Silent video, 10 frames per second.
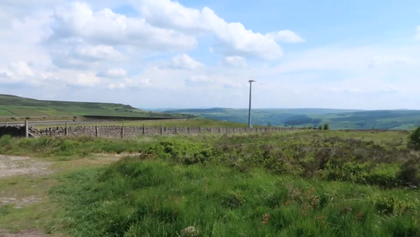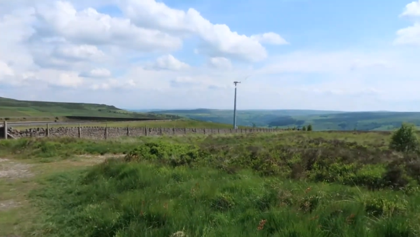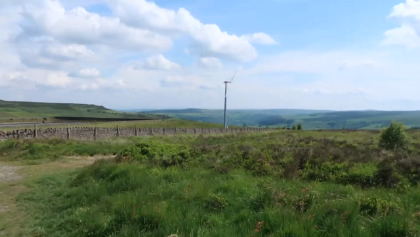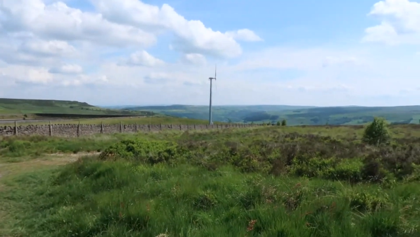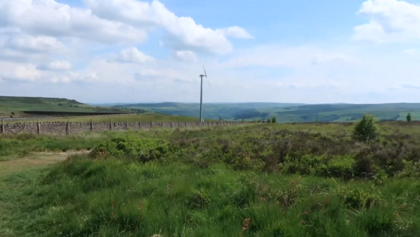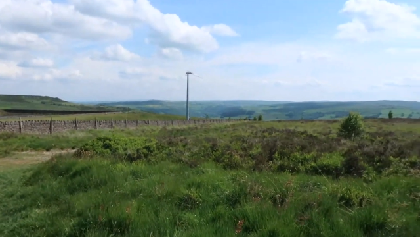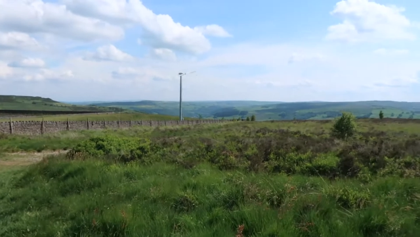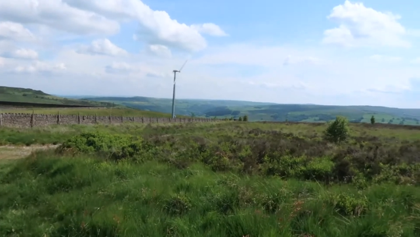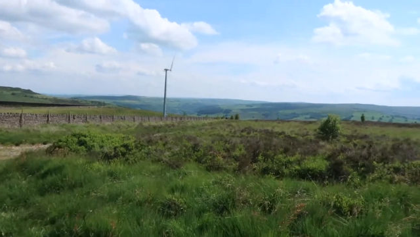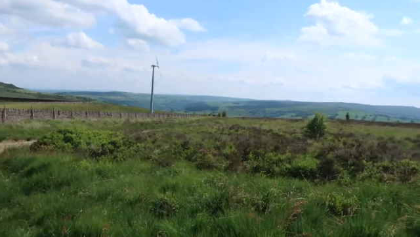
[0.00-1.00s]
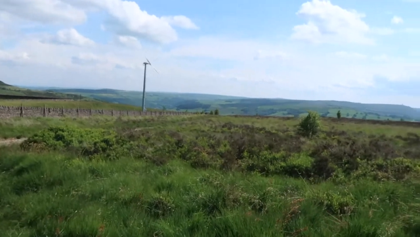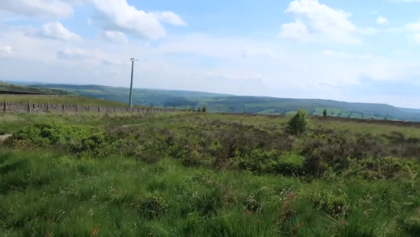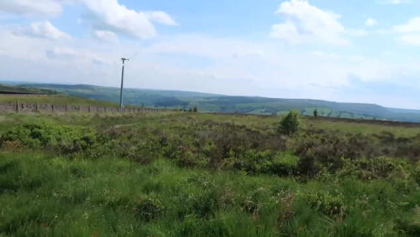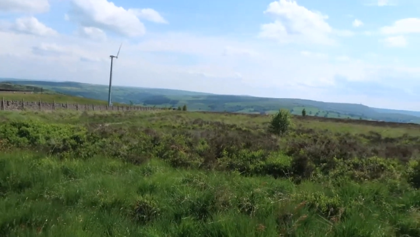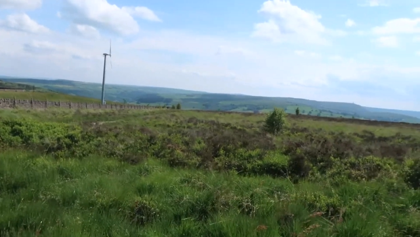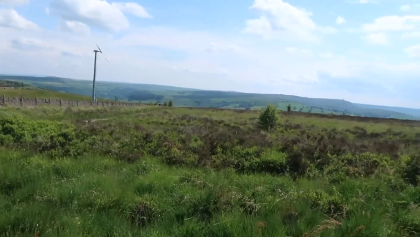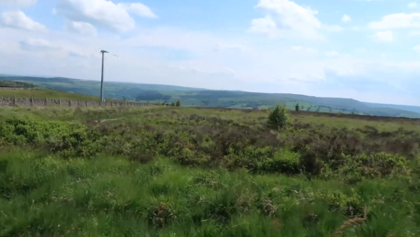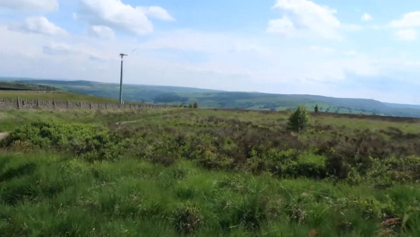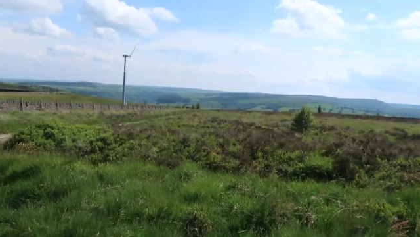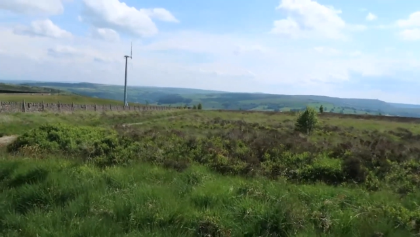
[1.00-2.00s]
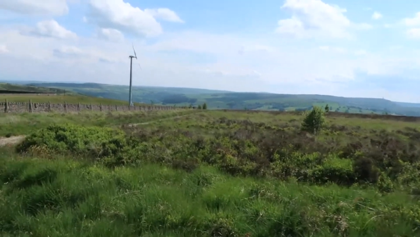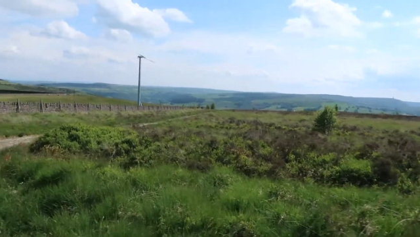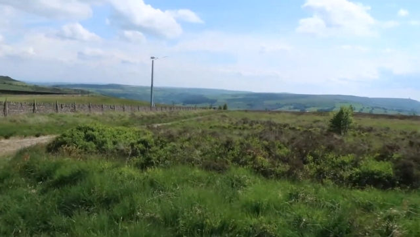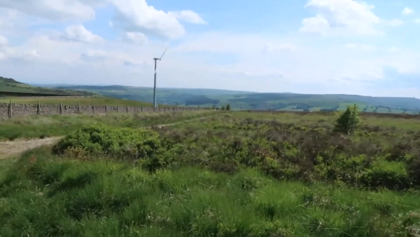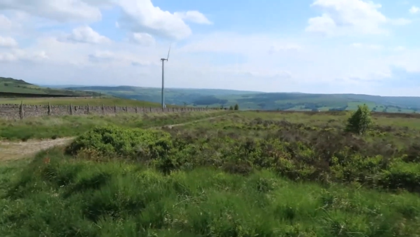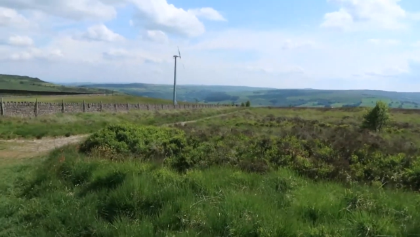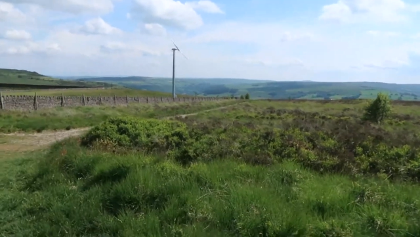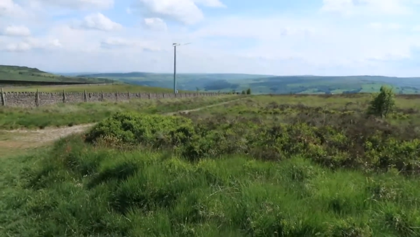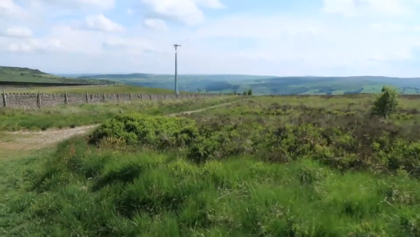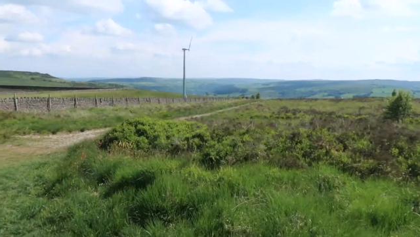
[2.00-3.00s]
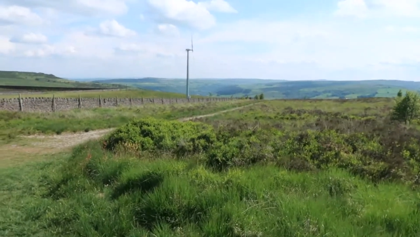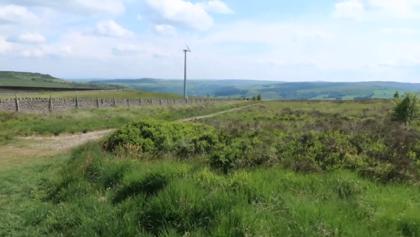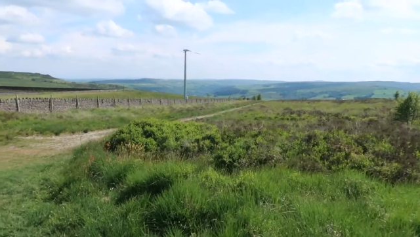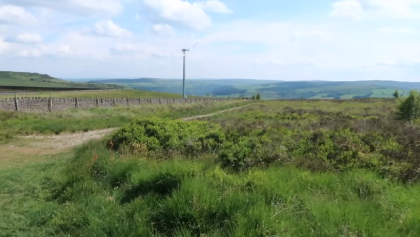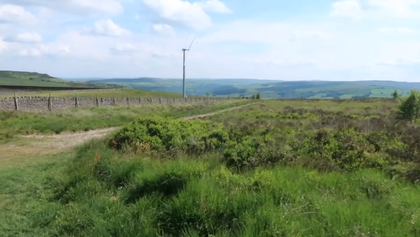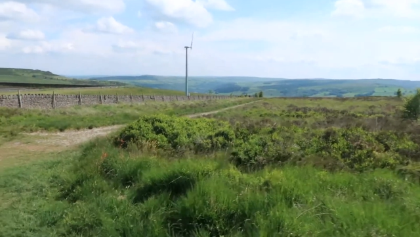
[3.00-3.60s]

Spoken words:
[unreadable: no face in view]